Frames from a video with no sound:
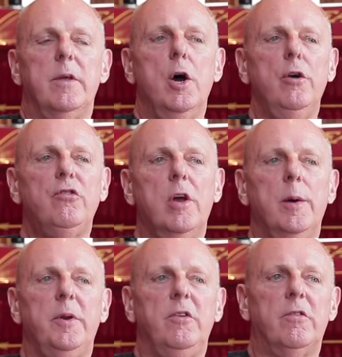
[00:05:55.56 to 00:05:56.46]
The hose
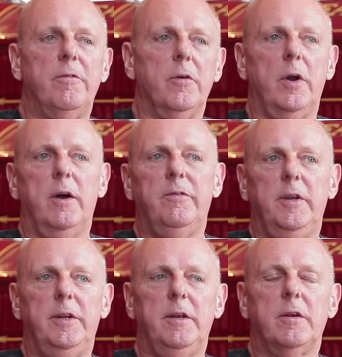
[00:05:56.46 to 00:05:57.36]
companies in
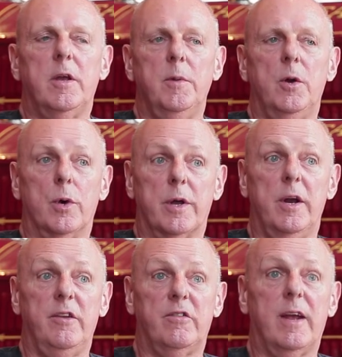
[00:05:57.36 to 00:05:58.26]
Philadelphia didn't come in
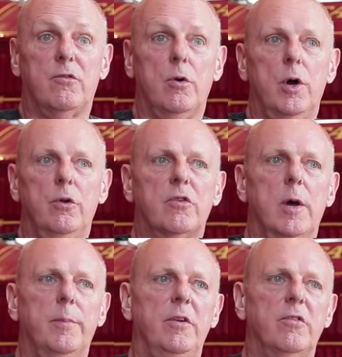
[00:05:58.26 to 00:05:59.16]
organized actual hose
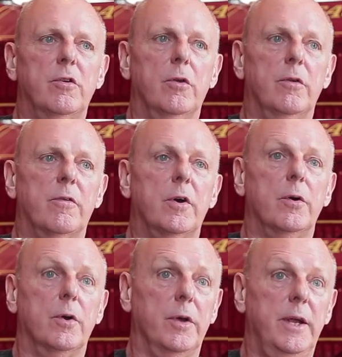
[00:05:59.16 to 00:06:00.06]
companies until the
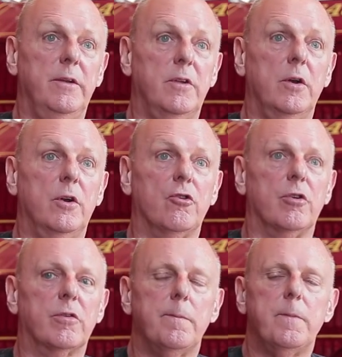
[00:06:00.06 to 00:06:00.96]
very early 1800s.
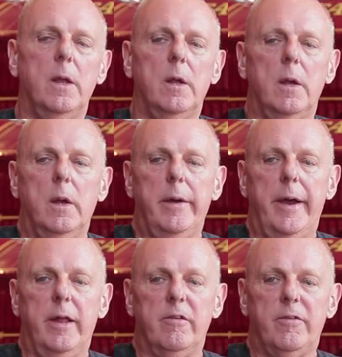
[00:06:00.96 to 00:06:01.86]

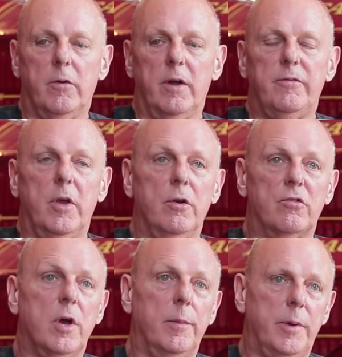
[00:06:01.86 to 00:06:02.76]
And the Philadelphia
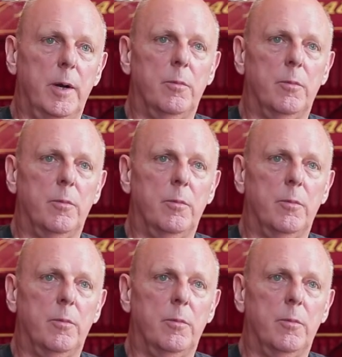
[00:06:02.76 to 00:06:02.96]
Hose Company